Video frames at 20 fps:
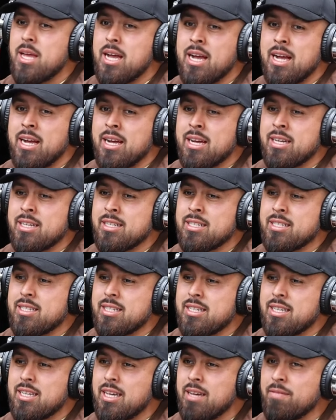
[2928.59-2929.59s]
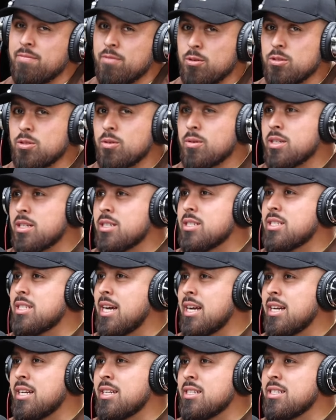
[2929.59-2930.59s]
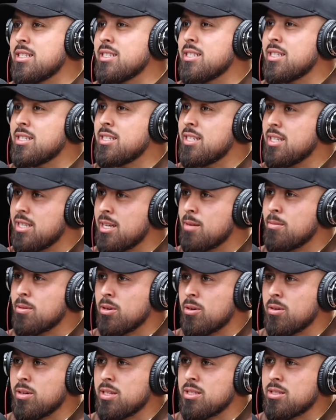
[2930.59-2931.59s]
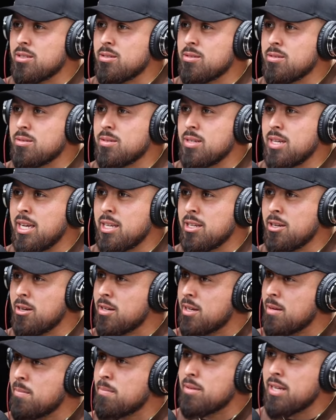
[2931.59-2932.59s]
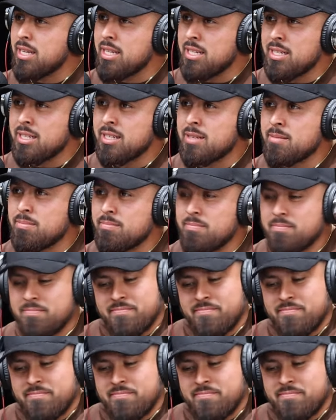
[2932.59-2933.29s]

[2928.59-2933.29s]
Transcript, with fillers: and if you don't understand the shit that we're going through, and you're complaining, and am